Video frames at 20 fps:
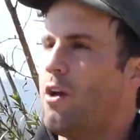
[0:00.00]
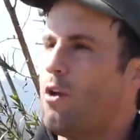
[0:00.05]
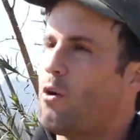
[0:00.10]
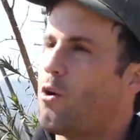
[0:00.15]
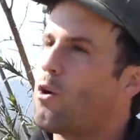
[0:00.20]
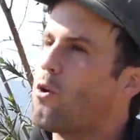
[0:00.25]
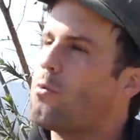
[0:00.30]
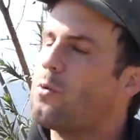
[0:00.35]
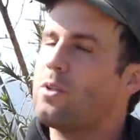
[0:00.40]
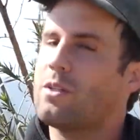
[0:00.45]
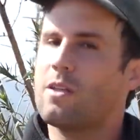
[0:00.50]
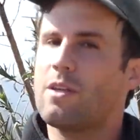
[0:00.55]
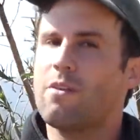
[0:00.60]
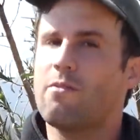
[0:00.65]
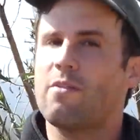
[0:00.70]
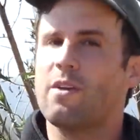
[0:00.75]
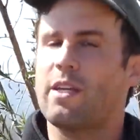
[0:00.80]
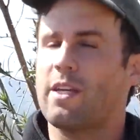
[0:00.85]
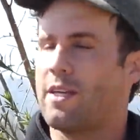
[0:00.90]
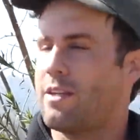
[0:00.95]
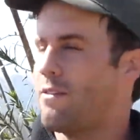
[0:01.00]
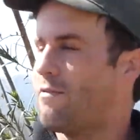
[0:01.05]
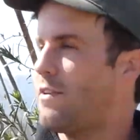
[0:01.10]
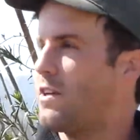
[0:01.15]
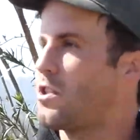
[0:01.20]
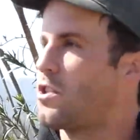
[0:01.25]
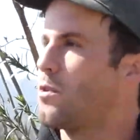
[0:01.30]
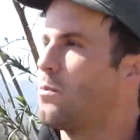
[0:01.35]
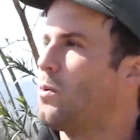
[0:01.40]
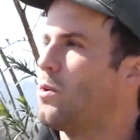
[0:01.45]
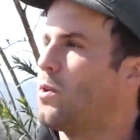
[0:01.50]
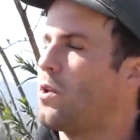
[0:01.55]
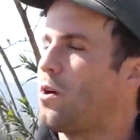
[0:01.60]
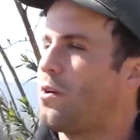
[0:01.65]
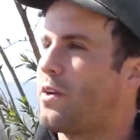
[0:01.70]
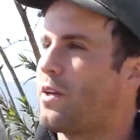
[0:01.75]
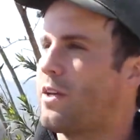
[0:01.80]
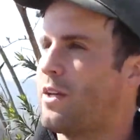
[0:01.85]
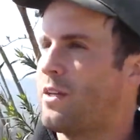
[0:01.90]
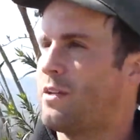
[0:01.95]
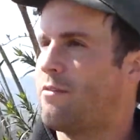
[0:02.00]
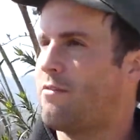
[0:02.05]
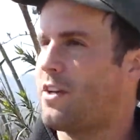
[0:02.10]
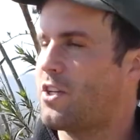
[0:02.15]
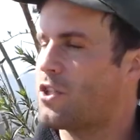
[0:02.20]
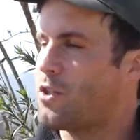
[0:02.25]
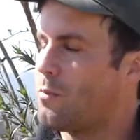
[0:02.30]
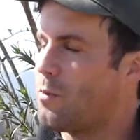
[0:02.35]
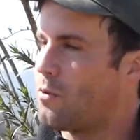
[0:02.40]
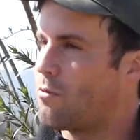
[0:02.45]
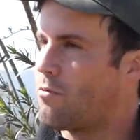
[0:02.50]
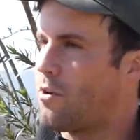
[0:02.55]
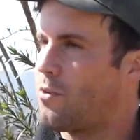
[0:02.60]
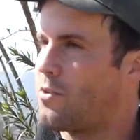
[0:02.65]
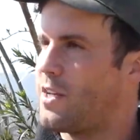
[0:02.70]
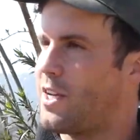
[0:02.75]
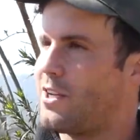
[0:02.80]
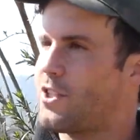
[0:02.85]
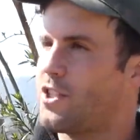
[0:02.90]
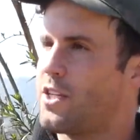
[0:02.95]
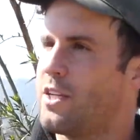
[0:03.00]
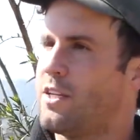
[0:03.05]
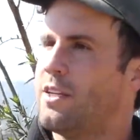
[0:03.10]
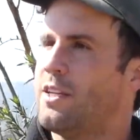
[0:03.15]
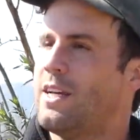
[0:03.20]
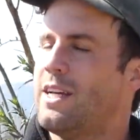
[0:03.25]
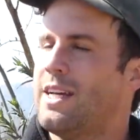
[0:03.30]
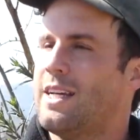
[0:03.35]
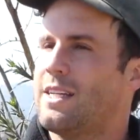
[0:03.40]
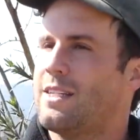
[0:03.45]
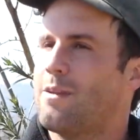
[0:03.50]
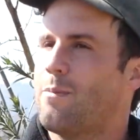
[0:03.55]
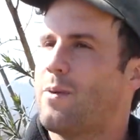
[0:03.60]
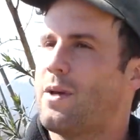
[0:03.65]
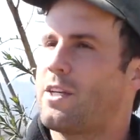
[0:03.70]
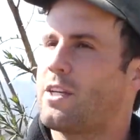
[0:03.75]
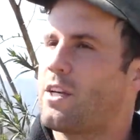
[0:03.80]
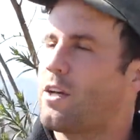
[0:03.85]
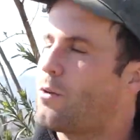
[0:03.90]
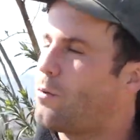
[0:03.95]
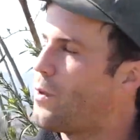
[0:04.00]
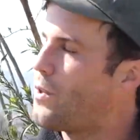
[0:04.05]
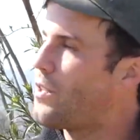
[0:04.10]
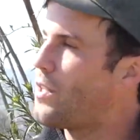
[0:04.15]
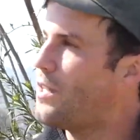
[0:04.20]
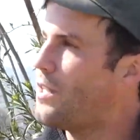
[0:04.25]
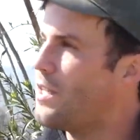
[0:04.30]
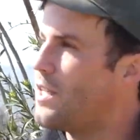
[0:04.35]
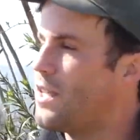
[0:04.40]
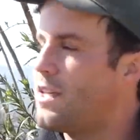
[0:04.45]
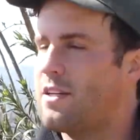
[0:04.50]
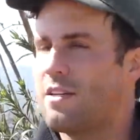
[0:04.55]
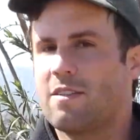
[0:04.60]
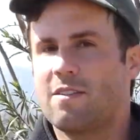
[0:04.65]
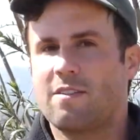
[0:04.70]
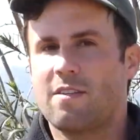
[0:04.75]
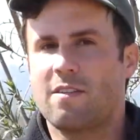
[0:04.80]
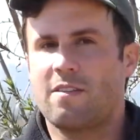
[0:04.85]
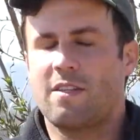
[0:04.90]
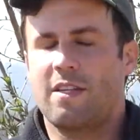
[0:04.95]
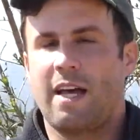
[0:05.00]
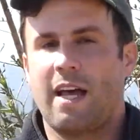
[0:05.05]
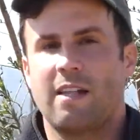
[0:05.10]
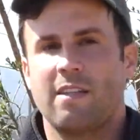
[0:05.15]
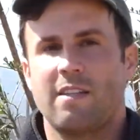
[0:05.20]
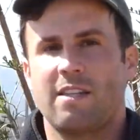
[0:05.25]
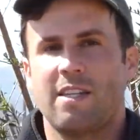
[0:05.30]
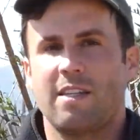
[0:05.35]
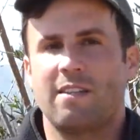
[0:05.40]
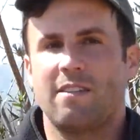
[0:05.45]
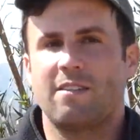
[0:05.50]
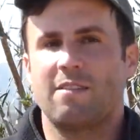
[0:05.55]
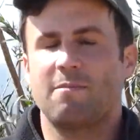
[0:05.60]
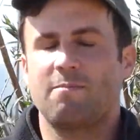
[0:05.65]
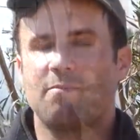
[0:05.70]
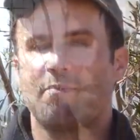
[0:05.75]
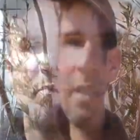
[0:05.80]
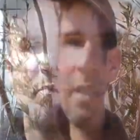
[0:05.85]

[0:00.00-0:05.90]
or we'll leave it in a vegetable rotation, depending on what the need and seasonality is.